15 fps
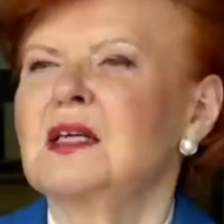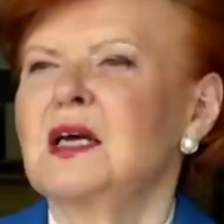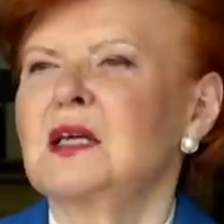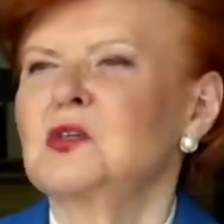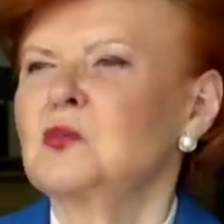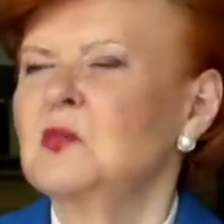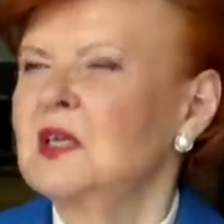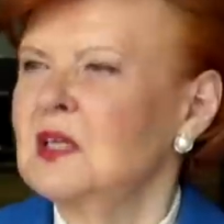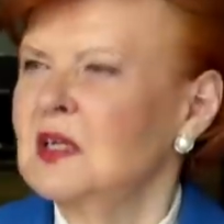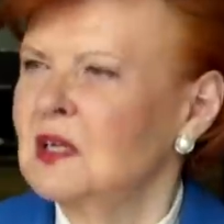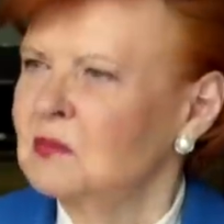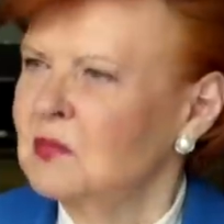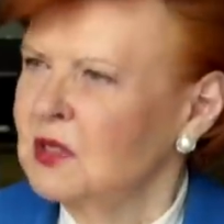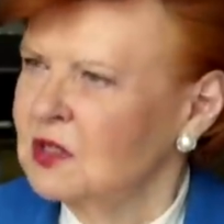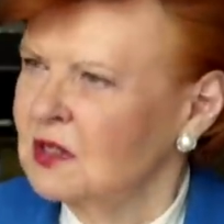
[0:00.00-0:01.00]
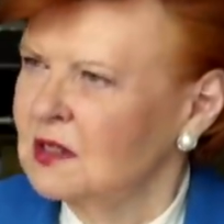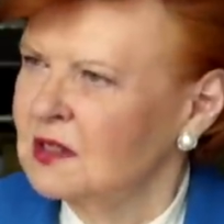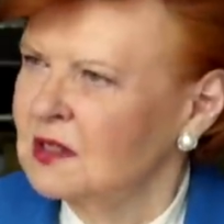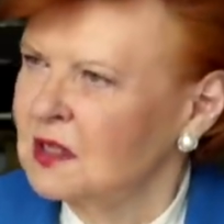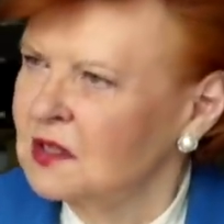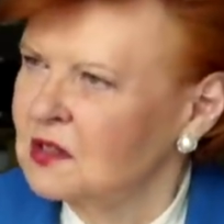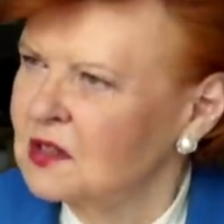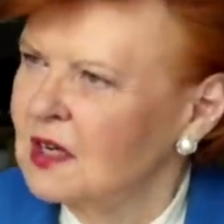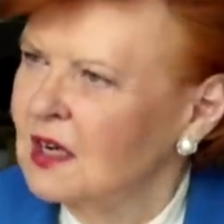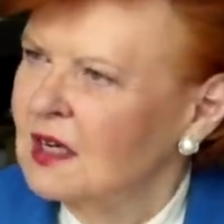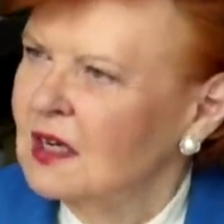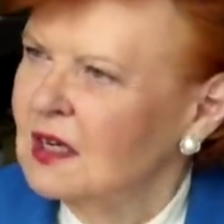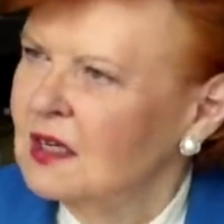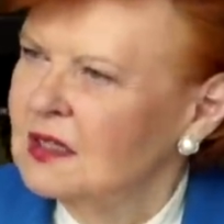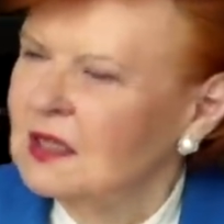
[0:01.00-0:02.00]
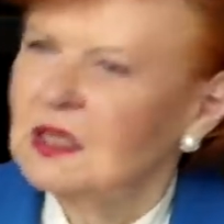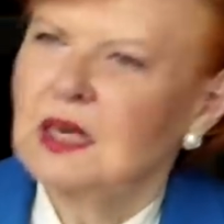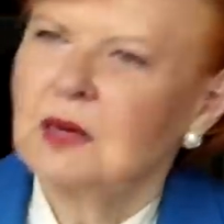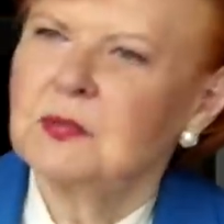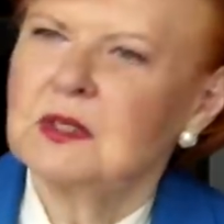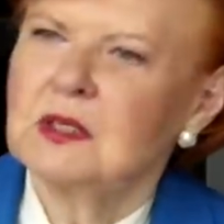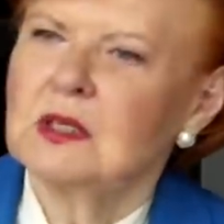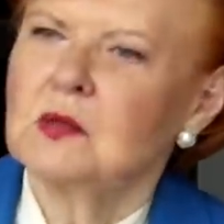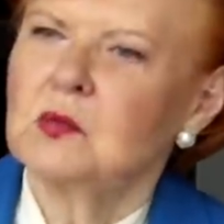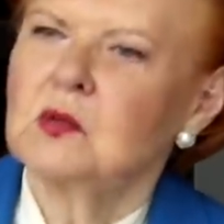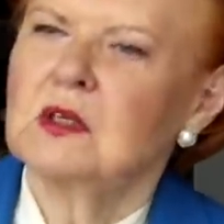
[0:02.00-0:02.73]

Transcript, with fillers: and to many unpleasant things uh, that happened in the